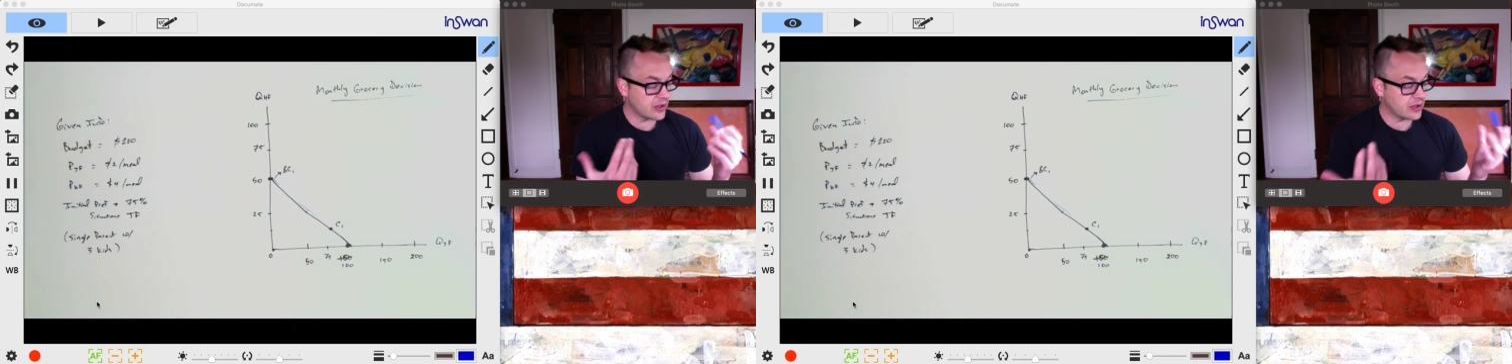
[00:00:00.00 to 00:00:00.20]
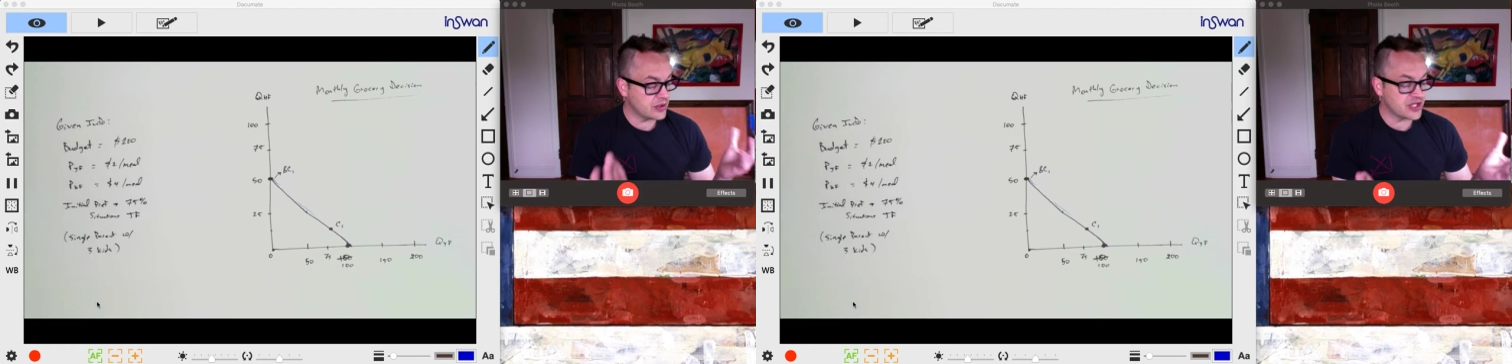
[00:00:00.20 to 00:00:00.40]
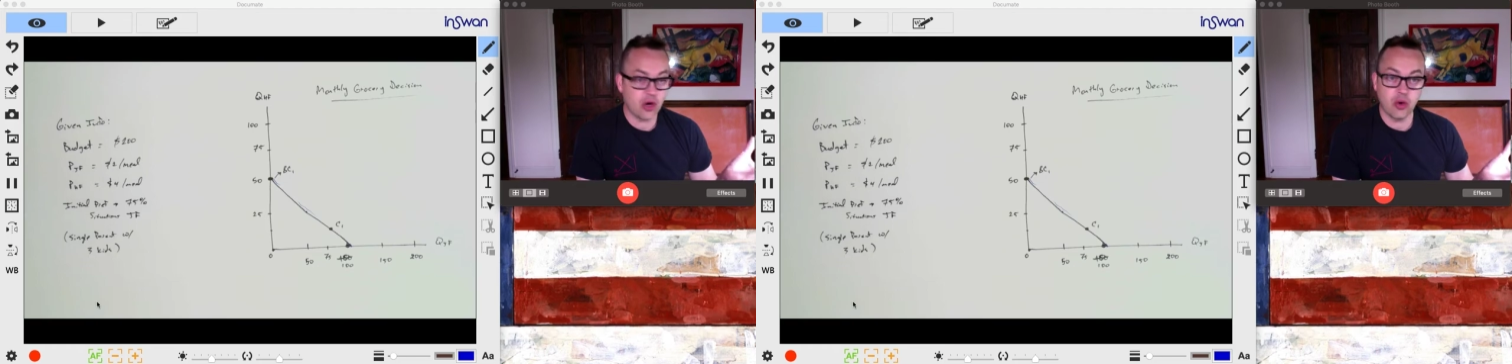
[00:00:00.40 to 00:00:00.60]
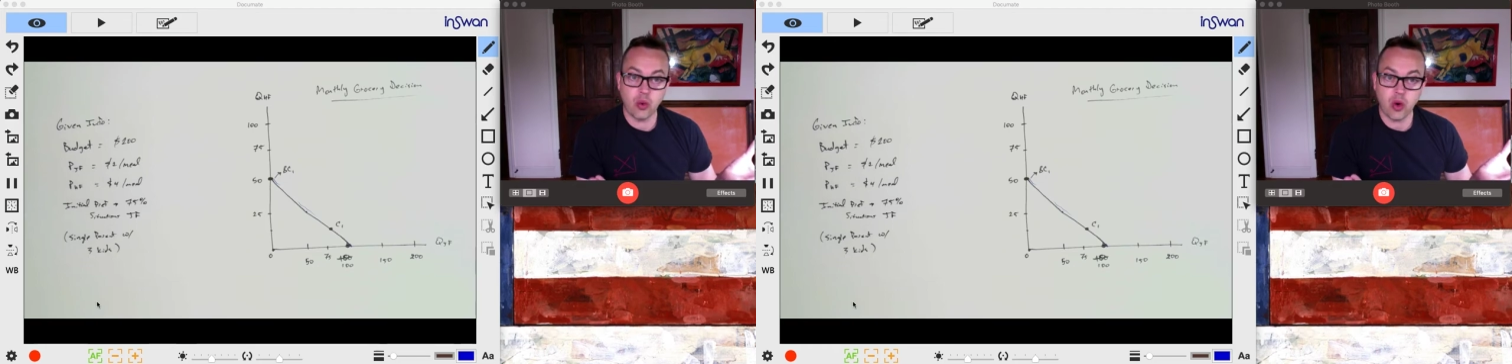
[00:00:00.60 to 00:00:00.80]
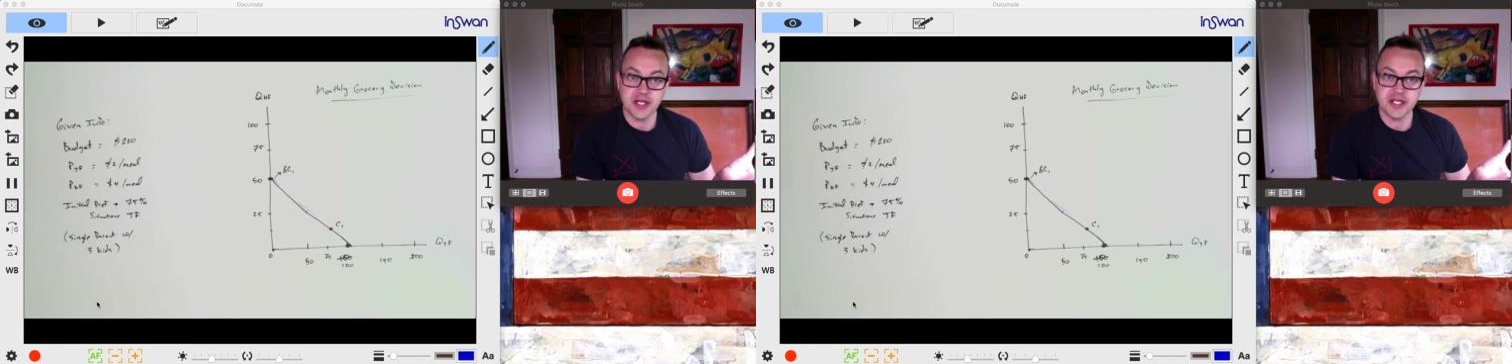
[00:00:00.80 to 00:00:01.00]
So
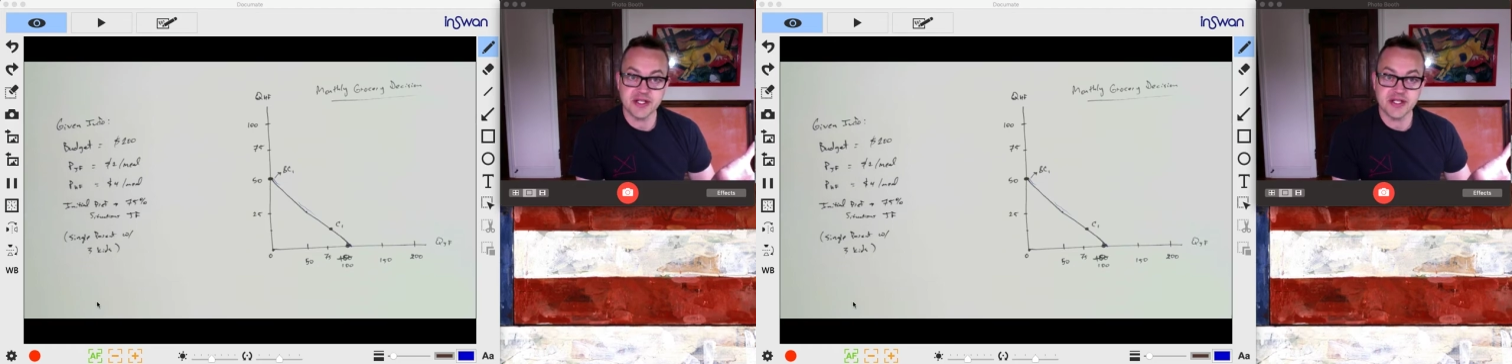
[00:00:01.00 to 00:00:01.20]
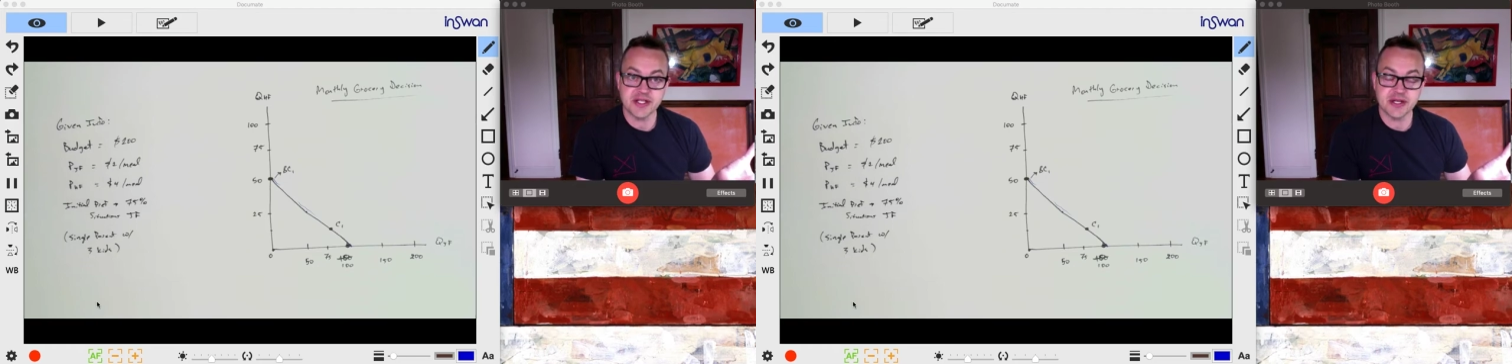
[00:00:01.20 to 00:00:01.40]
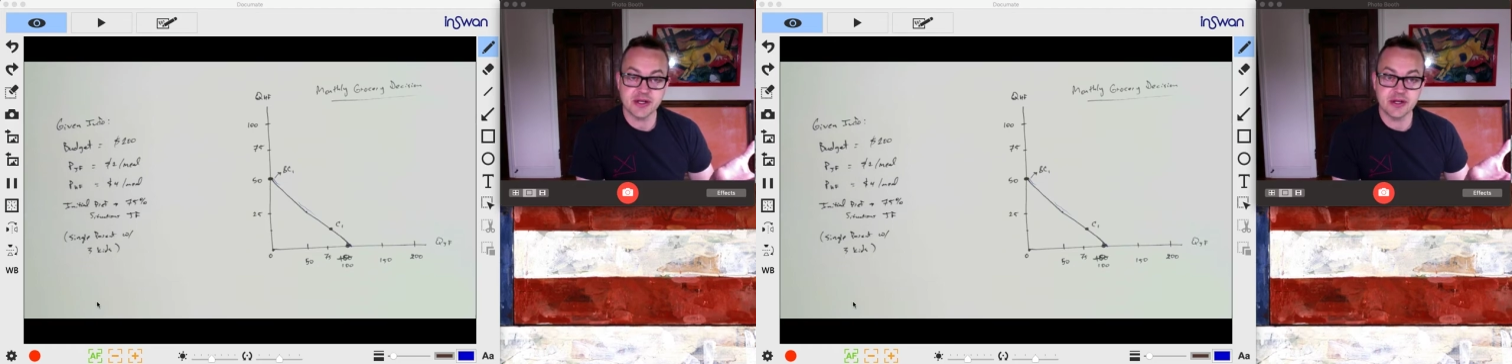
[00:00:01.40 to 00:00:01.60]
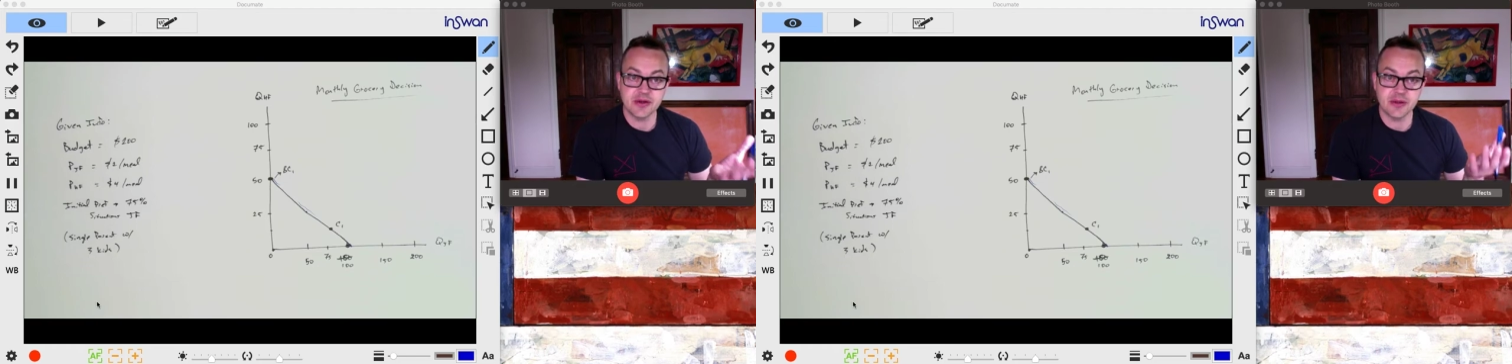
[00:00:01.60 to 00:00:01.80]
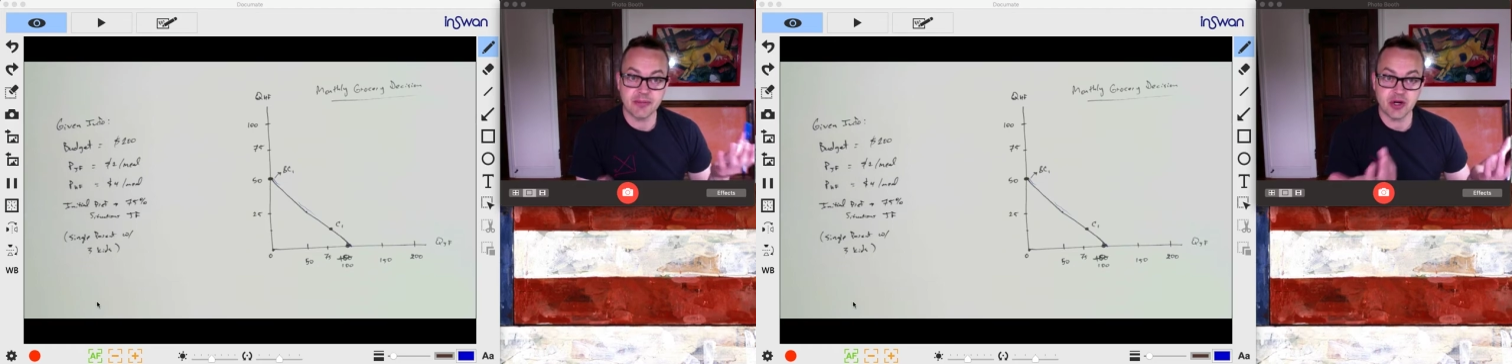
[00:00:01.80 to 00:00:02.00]
what does
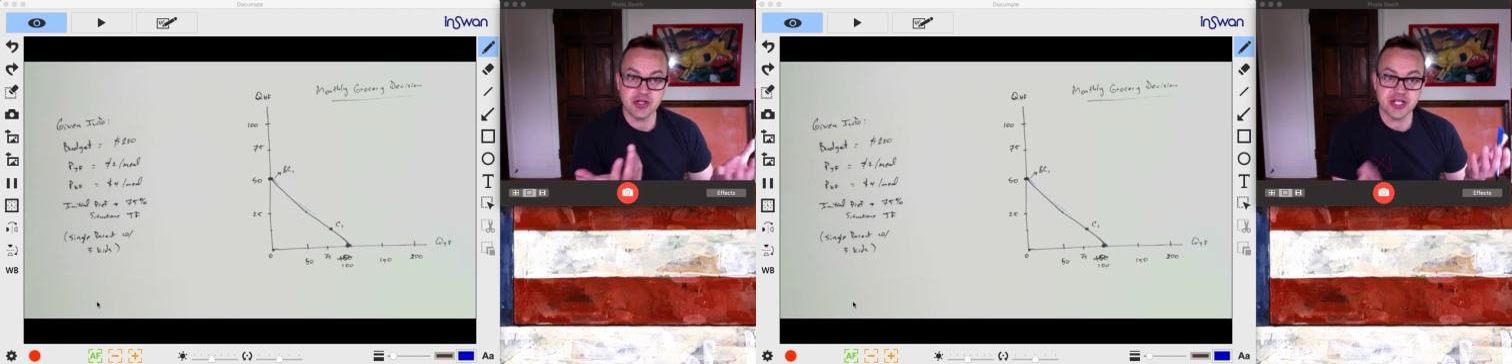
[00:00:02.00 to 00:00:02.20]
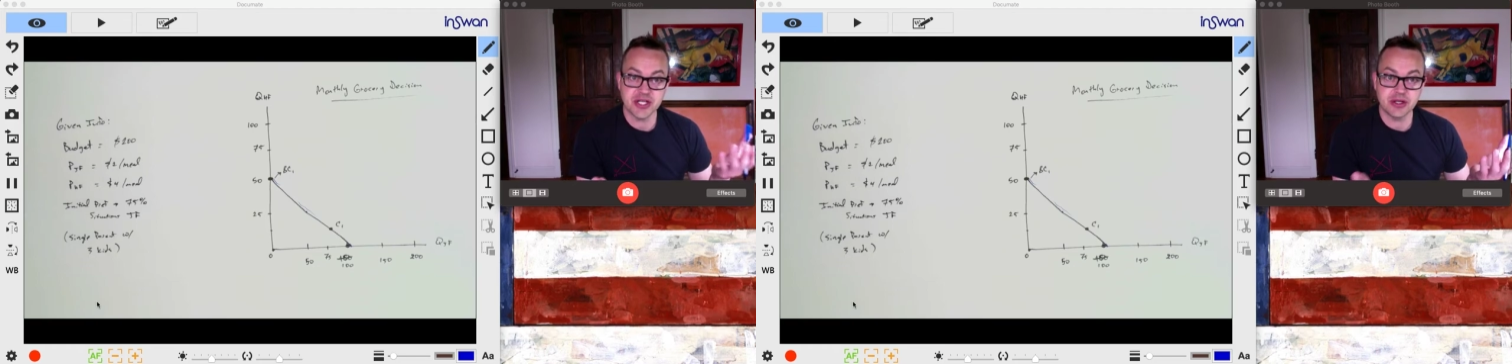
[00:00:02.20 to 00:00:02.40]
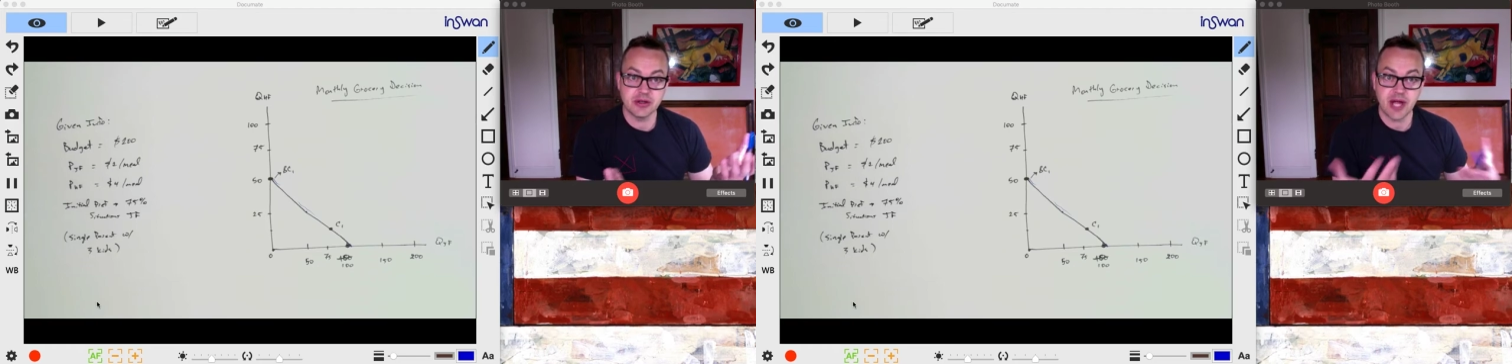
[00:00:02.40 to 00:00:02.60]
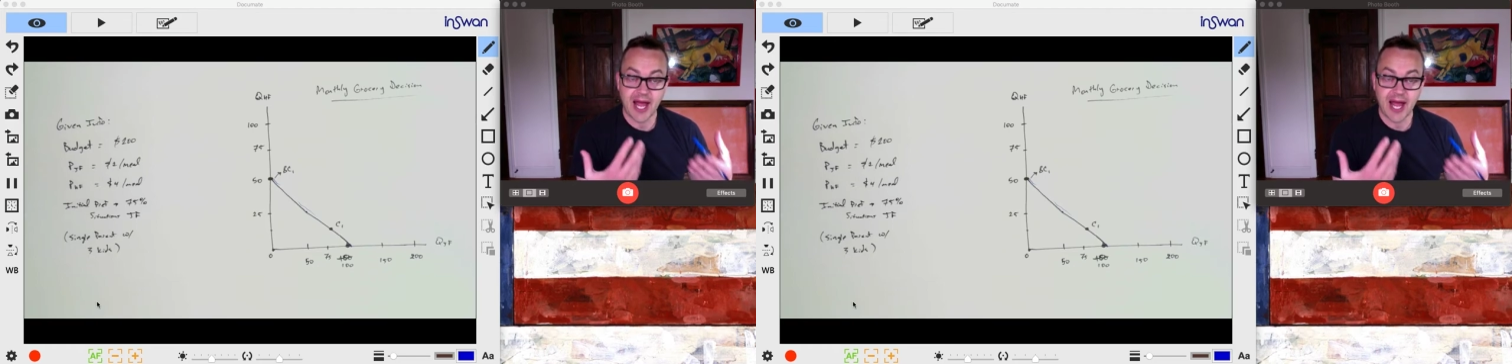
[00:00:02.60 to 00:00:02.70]
the person